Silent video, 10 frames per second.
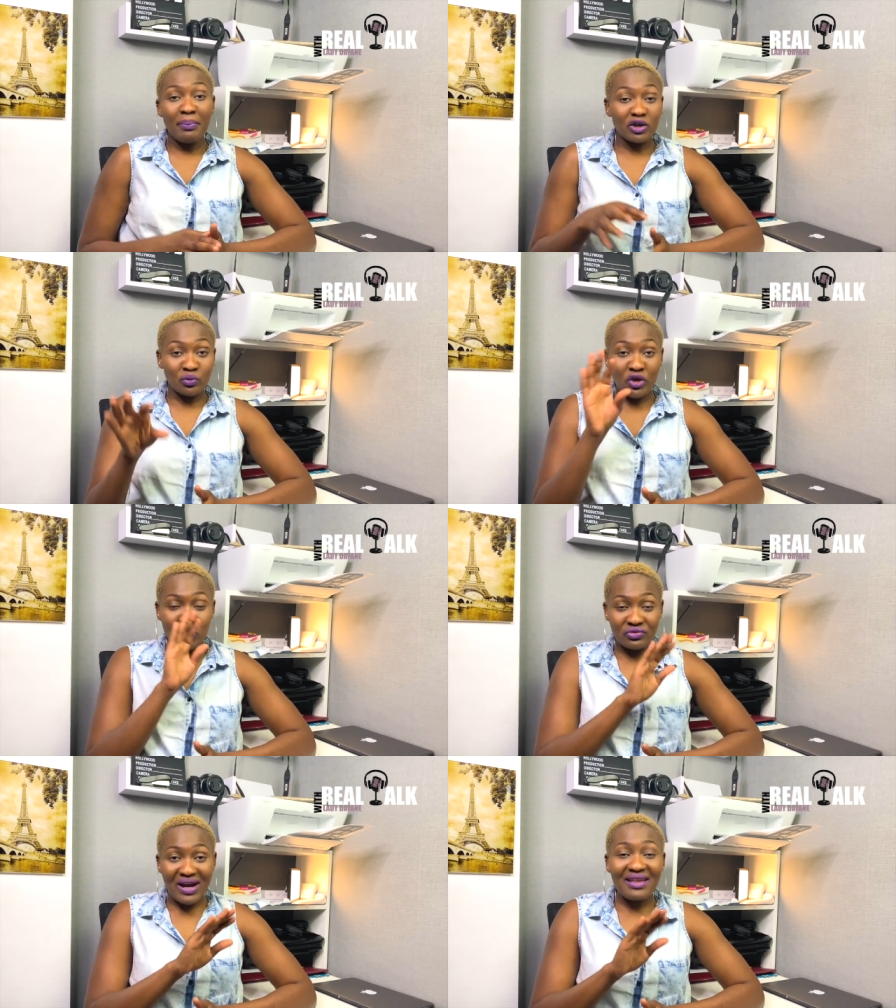But when
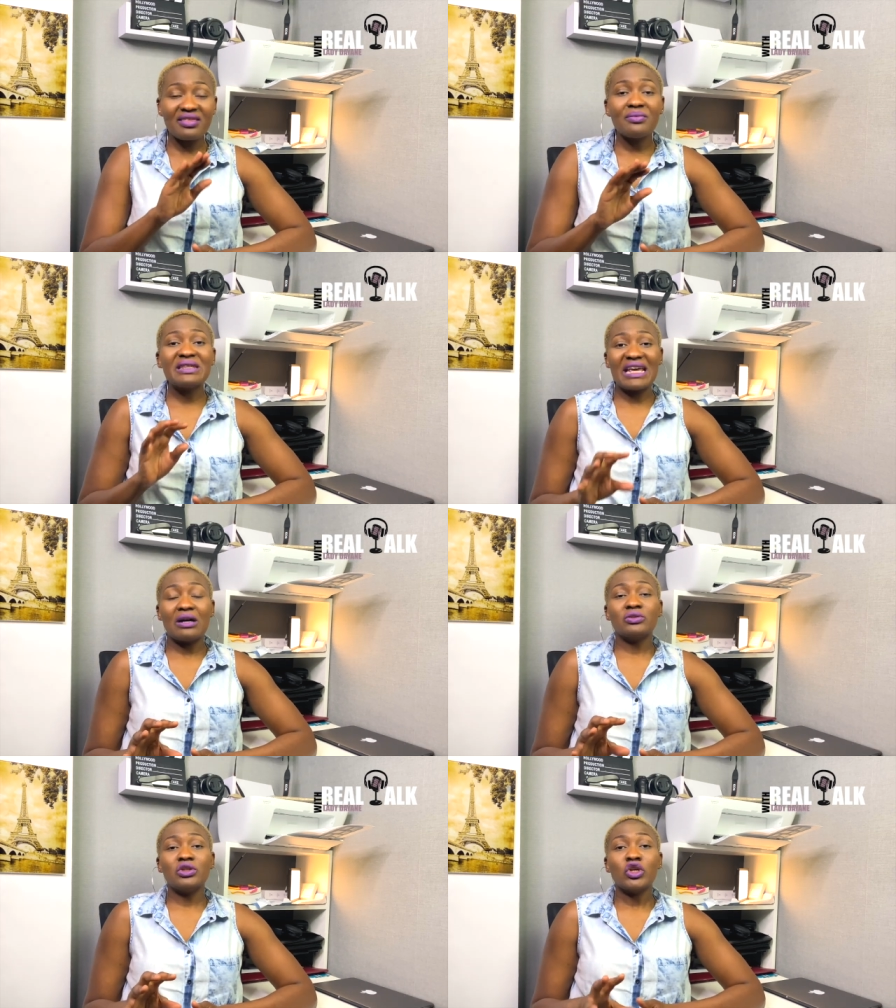you write them
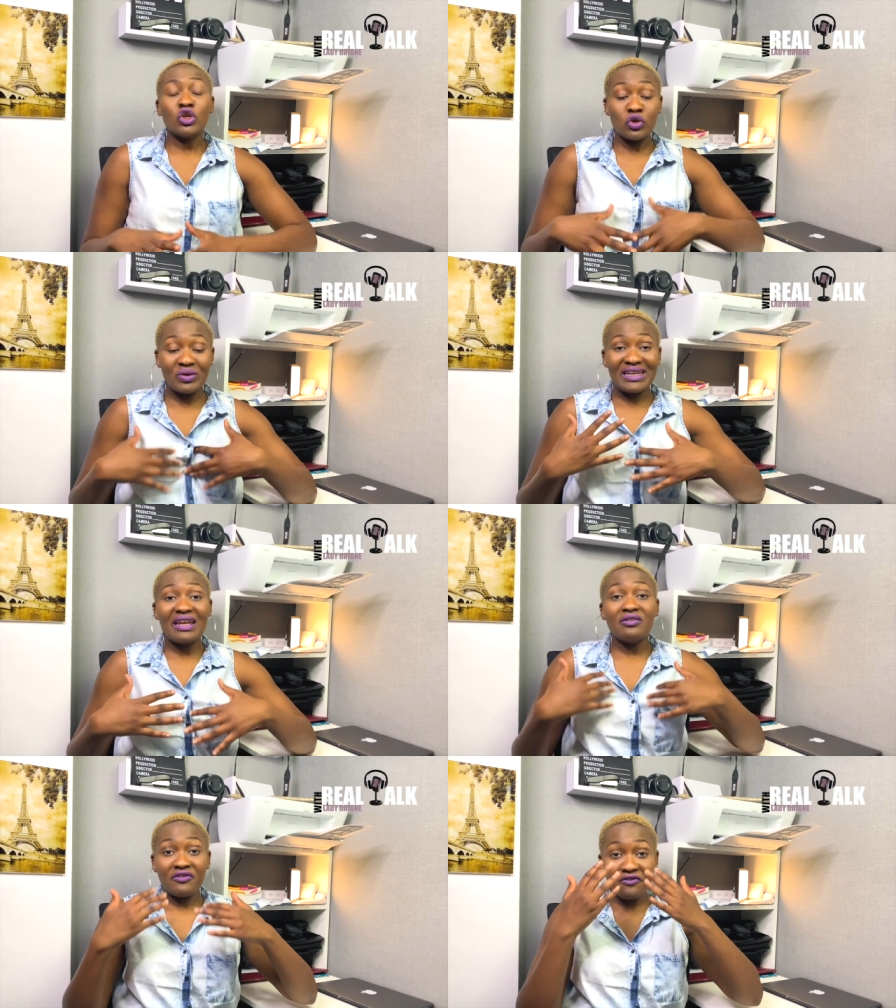down, you
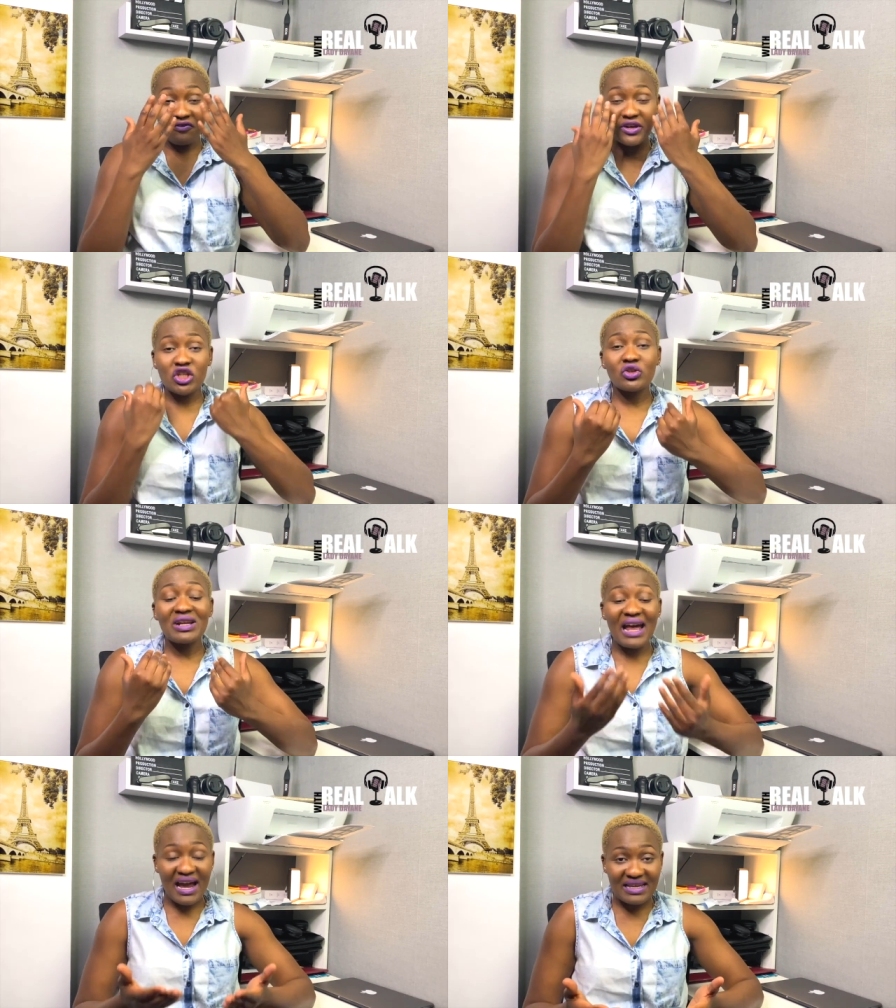can
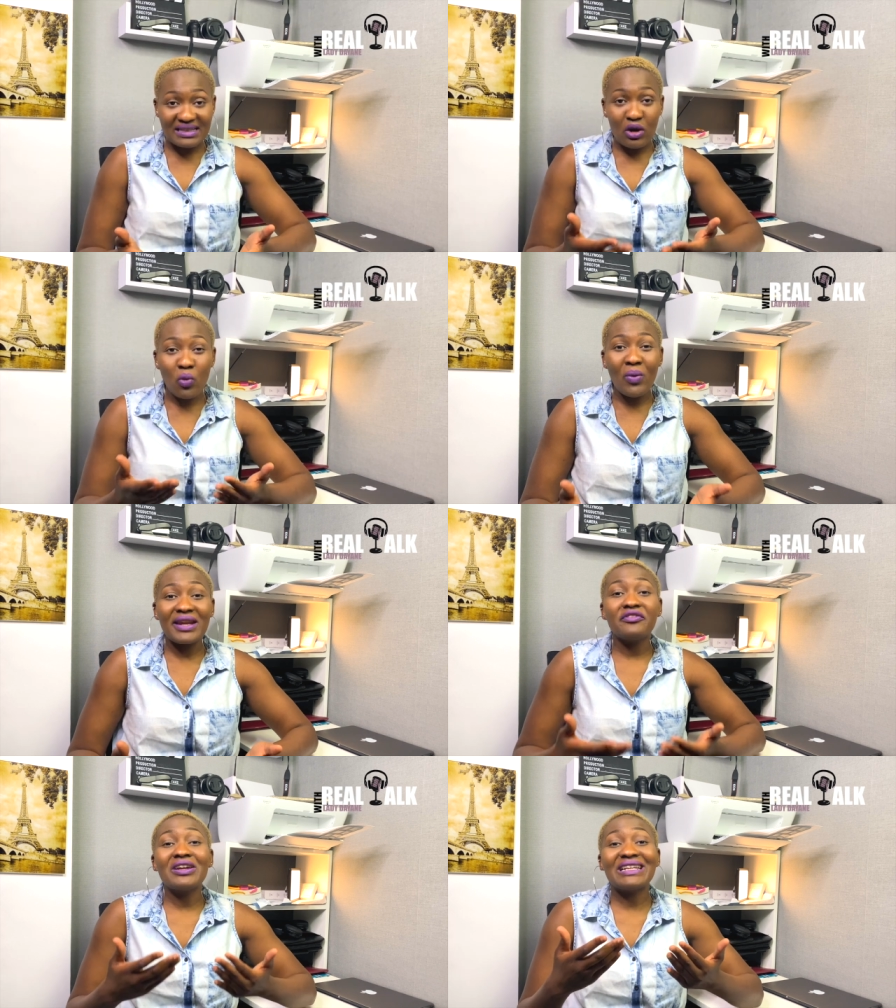visualize
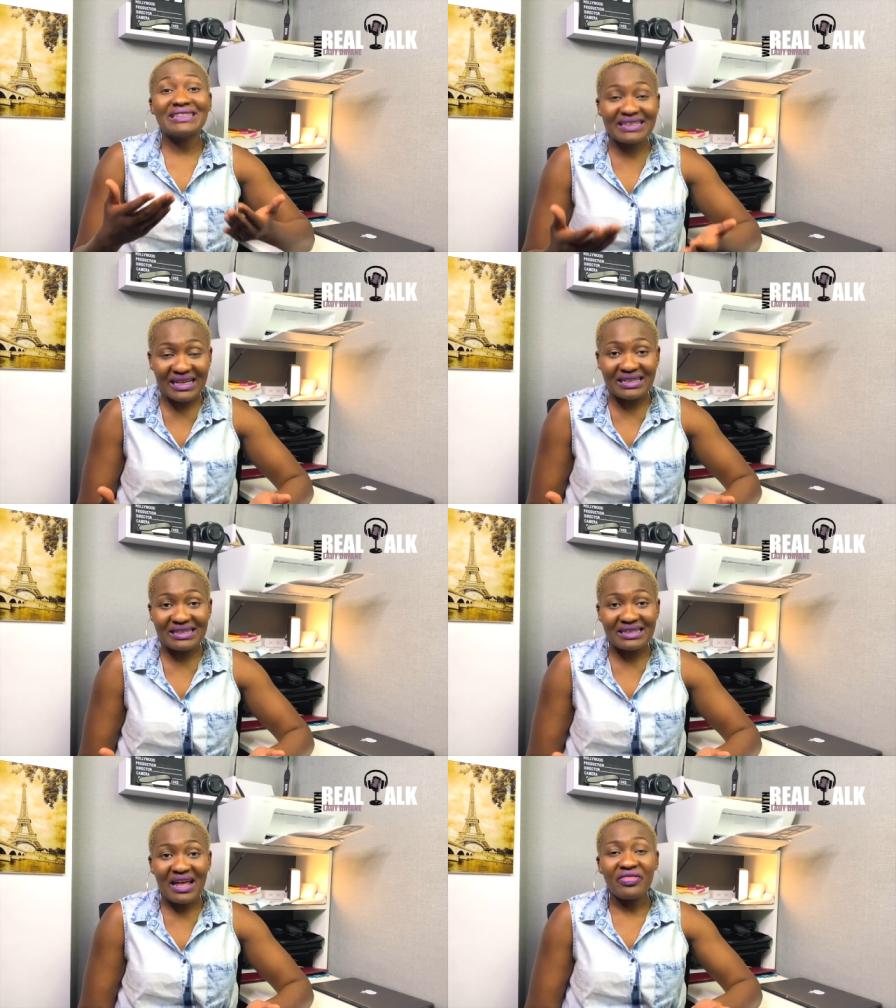whatever it
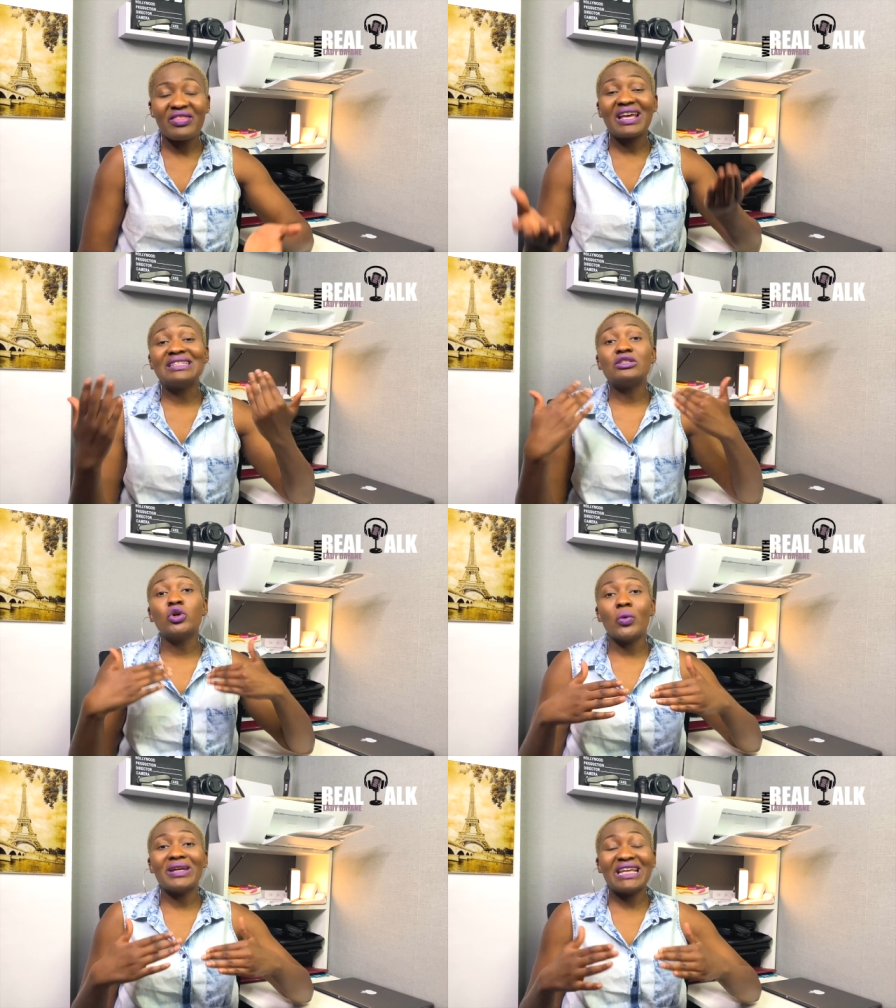is that is
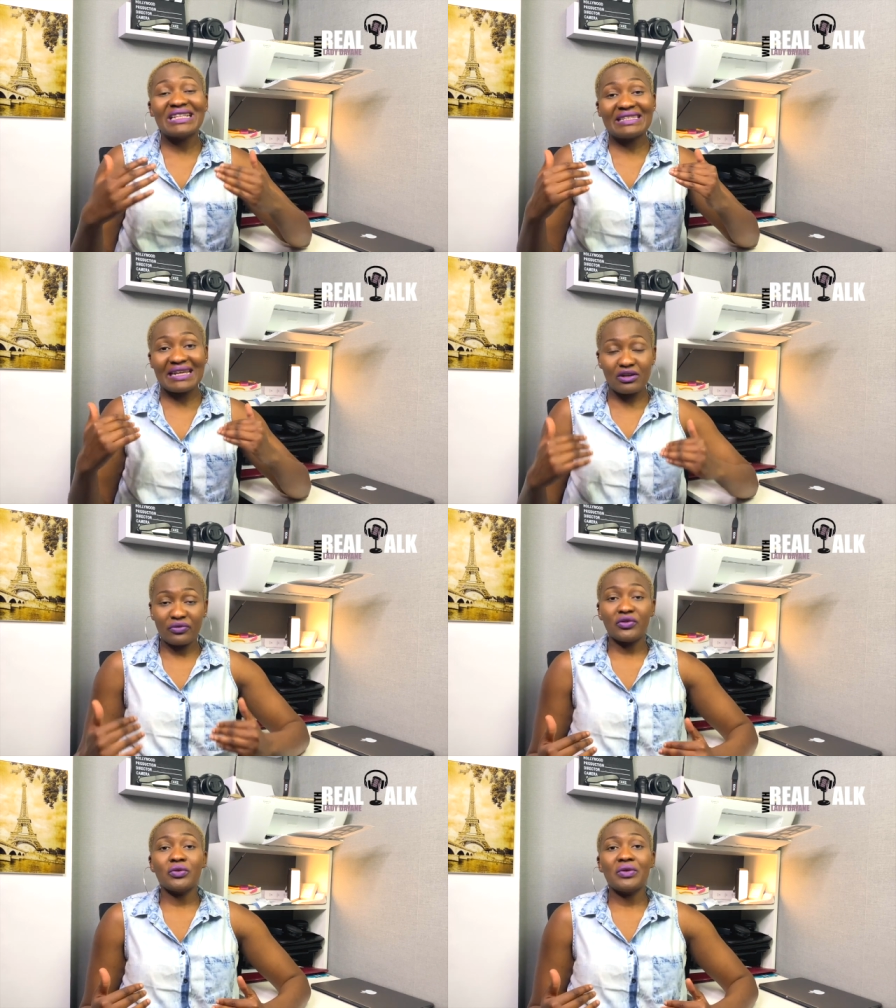going inside of
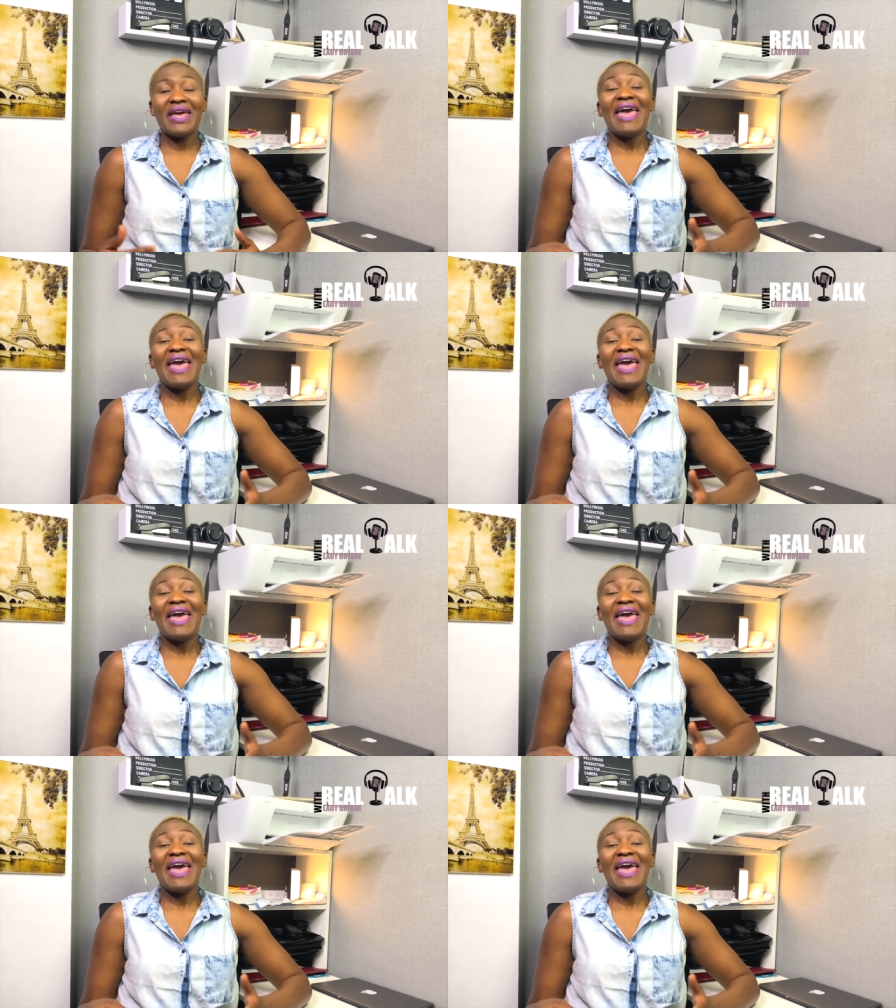you,